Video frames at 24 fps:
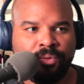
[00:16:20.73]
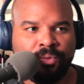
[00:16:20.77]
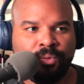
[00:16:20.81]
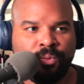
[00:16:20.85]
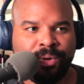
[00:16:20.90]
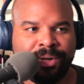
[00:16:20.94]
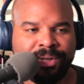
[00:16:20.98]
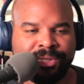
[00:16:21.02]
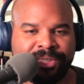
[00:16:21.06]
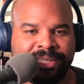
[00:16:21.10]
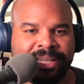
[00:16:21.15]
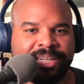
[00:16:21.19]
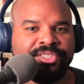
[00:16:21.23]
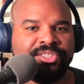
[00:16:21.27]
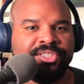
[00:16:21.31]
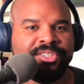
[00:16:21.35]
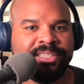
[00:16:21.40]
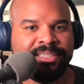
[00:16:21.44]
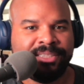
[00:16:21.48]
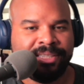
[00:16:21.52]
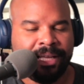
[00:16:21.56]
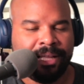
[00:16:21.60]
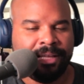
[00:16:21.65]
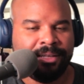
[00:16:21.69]
we're
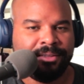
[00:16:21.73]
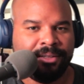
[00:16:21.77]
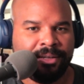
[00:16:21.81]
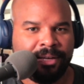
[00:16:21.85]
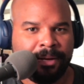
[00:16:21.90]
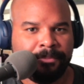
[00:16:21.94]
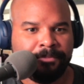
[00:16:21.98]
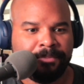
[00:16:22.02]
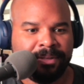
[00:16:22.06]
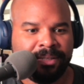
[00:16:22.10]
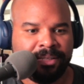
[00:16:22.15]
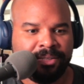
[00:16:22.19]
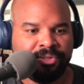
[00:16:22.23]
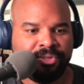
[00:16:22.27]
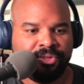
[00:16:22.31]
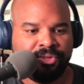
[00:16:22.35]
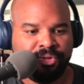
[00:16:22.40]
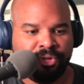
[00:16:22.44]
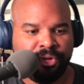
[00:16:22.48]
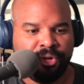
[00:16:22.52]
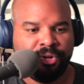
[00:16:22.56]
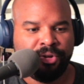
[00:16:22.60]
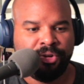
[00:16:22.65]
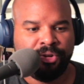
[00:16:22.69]
essentially telling the companies,
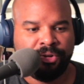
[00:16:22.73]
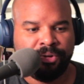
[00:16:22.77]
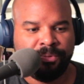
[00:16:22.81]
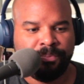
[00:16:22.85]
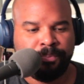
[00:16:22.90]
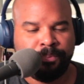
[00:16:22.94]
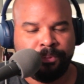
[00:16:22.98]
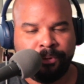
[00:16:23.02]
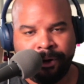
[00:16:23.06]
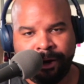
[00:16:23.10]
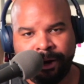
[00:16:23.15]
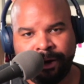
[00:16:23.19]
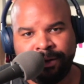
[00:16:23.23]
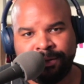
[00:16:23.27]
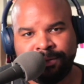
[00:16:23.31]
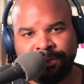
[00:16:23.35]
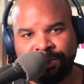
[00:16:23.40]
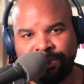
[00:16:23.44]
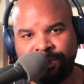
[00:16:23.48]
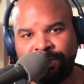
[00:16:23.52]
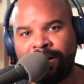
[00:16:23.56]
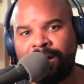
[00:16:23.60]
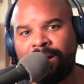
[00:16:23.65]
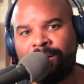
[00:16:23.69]
your product
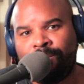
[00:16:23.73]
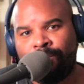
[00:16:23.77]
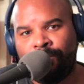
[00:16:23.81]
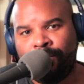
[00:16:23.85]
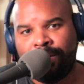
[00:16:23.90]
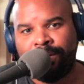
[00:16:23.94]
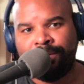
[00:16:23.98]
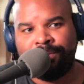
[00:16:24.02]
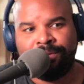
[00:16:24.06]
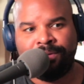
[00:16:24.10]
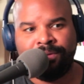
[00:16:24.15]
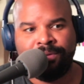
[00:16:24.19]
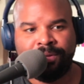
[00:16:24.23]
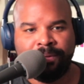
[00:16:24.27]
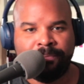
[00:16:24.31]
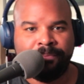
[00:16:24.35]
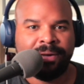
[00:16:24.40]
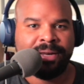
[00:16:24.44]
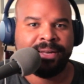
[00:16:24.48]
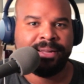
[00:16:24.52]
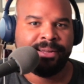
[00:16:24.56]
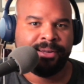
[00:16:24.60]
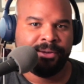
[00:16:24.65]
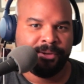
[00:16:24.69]
is not worth the
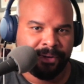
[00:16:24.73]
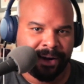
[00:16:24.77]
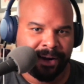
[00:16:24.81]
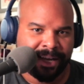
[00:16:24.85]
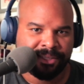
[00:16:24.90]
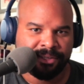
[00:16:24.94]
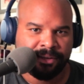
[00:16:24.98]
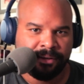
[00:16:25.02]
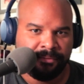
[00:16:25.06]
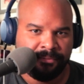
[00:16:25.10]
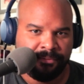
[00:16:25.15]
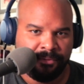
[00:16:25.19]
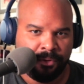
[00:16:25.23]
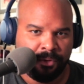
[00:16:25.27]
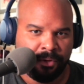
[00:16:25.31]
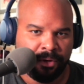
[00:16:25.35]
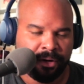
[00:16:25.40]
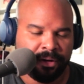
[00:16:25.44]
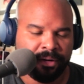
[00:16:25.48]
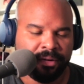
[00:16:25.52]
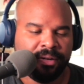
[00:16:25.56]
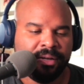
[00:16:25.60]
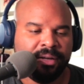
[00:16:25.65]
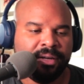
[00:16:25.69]
money you're asking
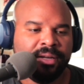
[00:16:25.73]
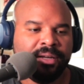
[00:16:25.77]
for.